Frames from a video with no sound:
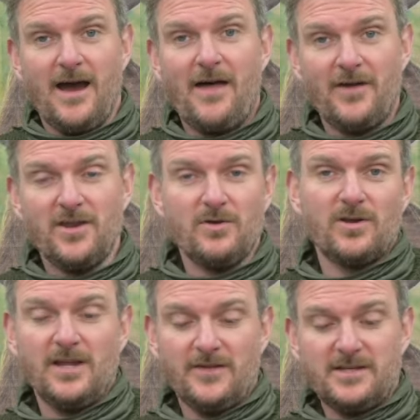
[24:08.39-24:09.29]
and then you
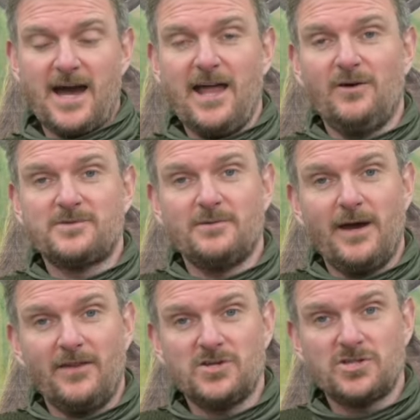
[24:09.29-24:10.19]
can either dial up to
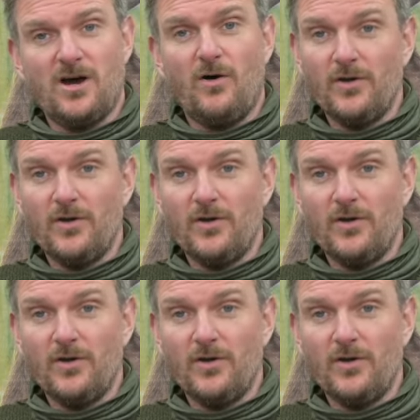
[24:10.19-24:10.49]
make the shot,